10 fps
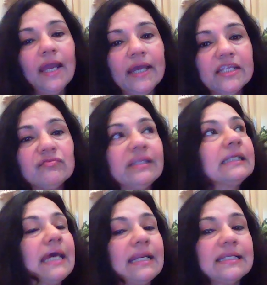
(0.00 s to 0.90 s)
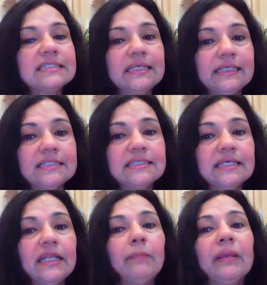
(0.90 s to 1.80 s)
and is very rarely
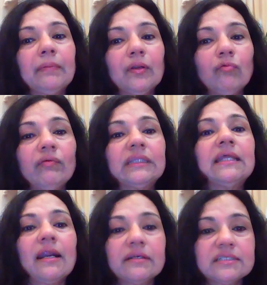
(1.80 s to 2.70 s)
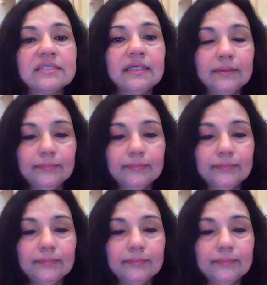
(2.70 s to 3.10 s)
seen in people with darker skin.